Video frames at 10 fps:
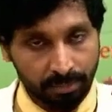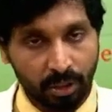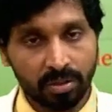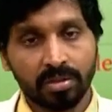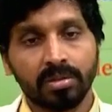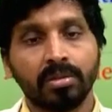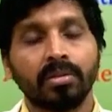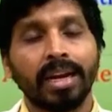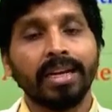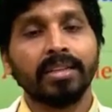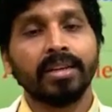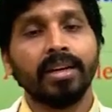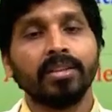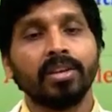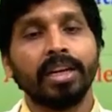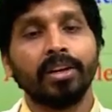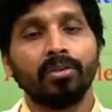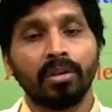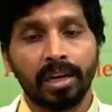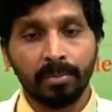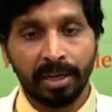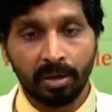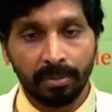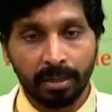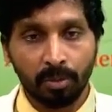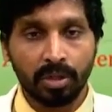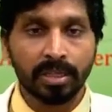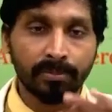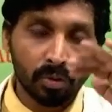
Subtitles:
because triglyceride is related to chylomicron metabolism.